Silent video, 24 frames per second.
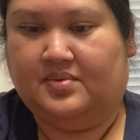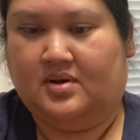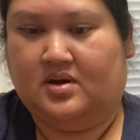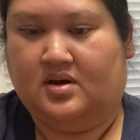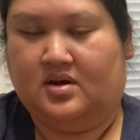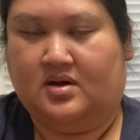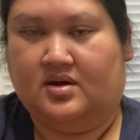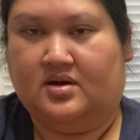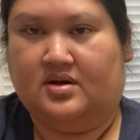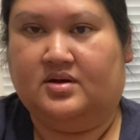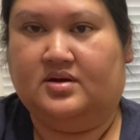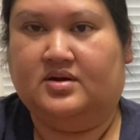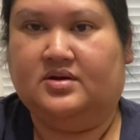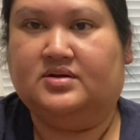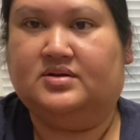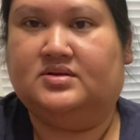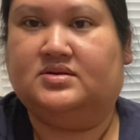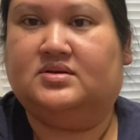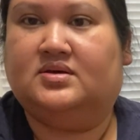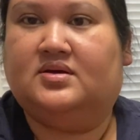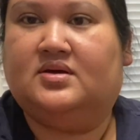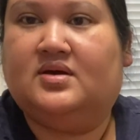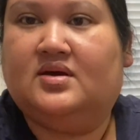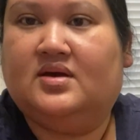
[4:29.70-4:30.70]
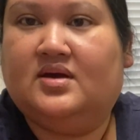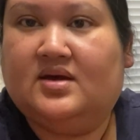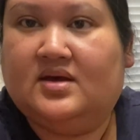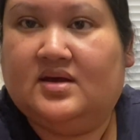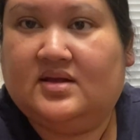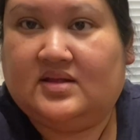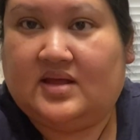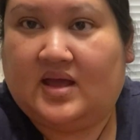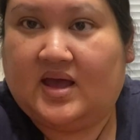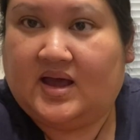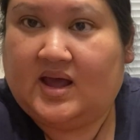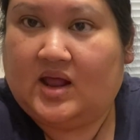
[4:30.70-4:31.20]
start
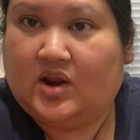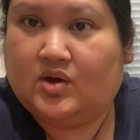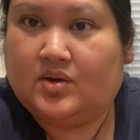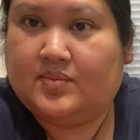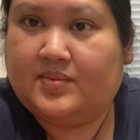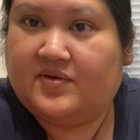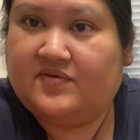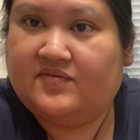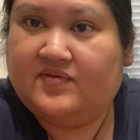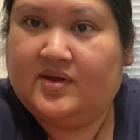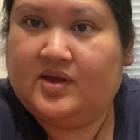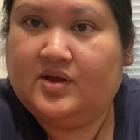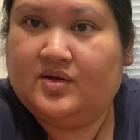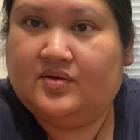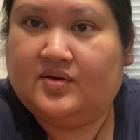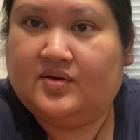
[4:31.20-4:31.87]
now I can look at my video